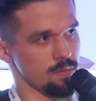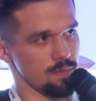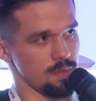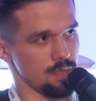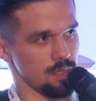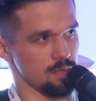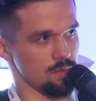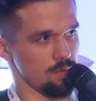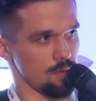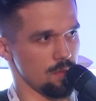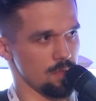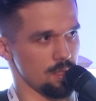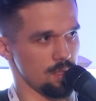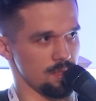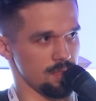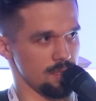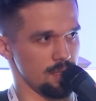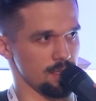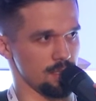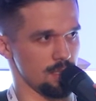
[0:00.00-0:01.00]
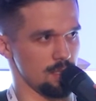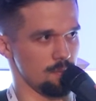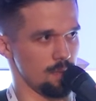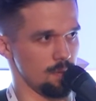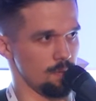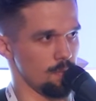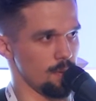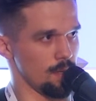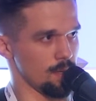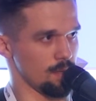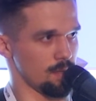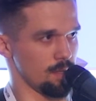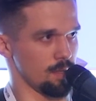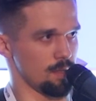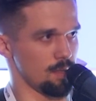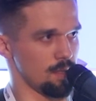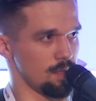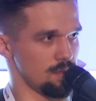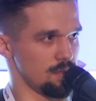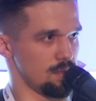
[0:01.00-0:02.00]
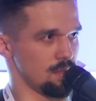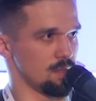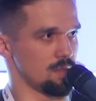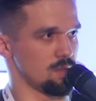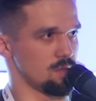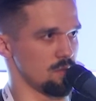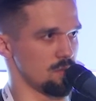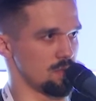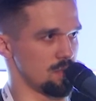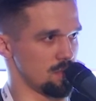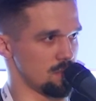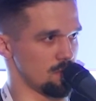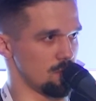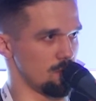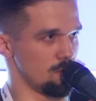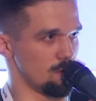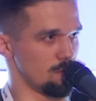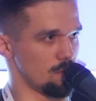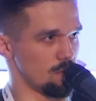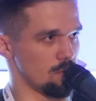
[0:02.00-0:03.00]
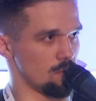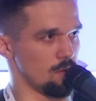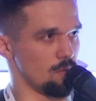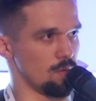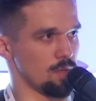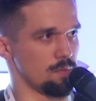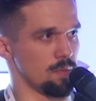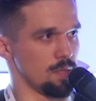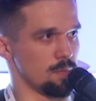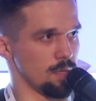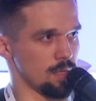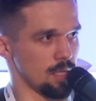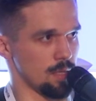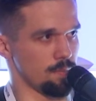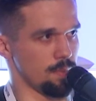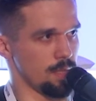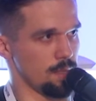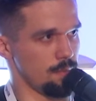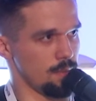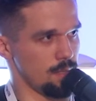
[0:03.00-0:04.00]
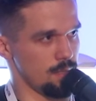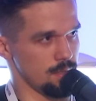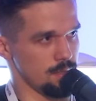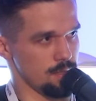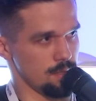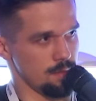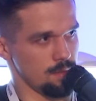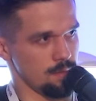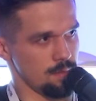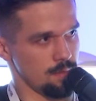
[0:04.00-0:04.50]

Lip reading: Since we already selected Bitbucket, the easiest choice is to go with Bitbucket pipelines.